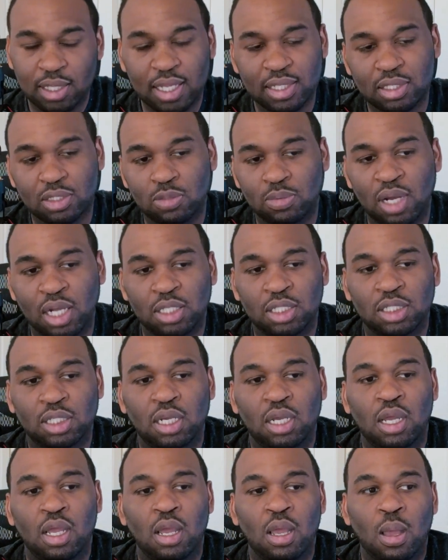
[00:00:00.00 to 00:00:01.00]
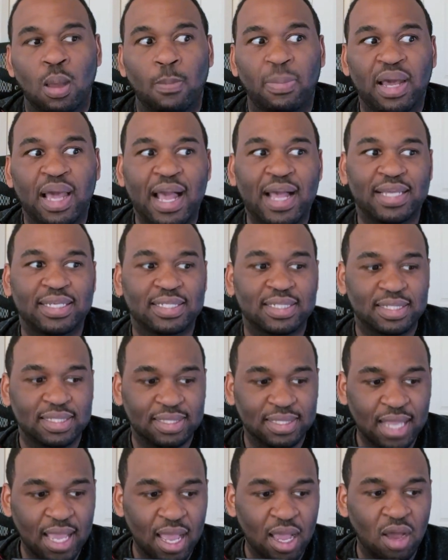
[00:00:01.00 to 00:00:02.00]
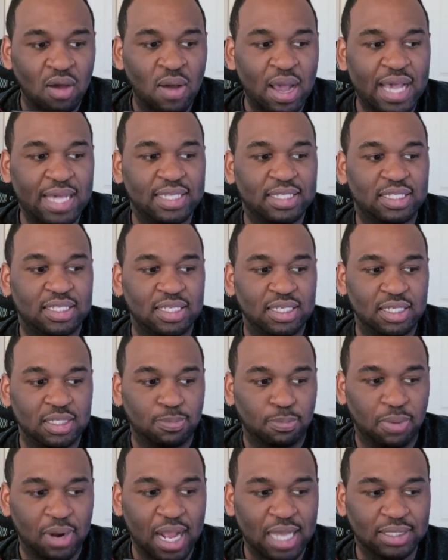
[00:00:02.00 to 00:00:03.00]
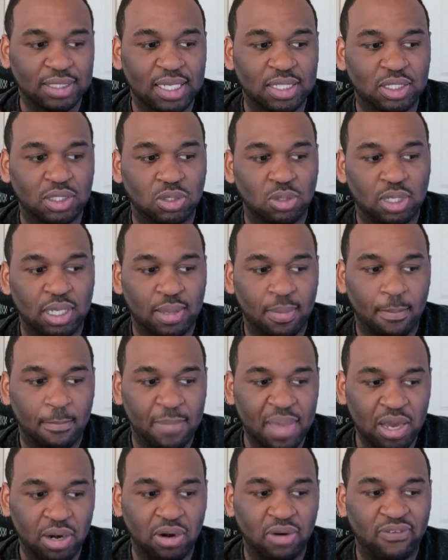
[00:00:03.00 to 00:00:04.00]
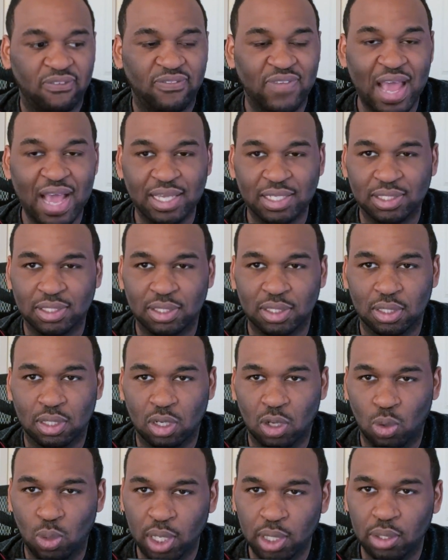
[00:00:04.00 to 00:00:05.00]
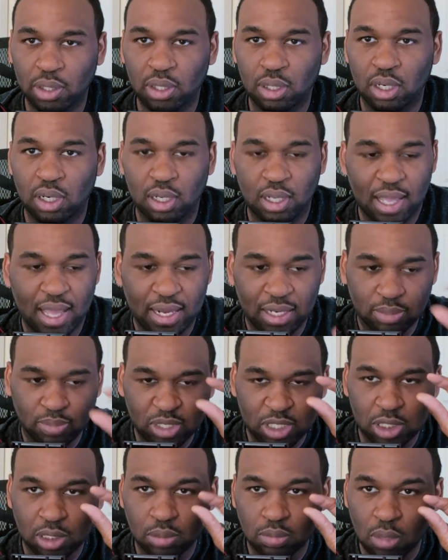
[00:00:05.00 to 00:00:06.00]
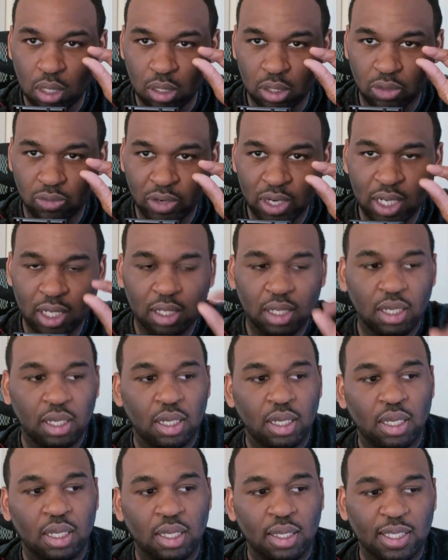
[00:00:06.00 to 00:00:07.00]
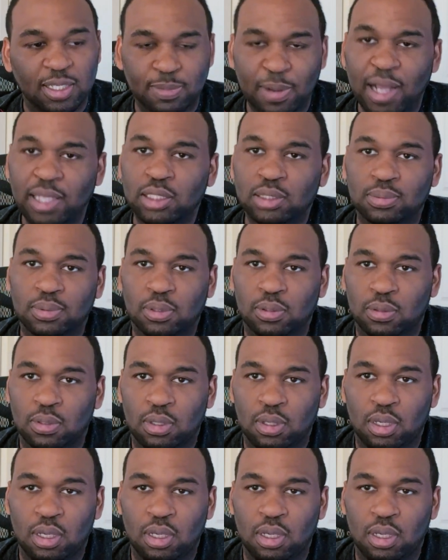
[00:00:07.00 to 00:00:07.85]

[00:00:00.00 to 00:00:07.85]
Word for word: That's too much. But as now, as these processors are getting better and faster and quicker at a much smaller rate, it's possible.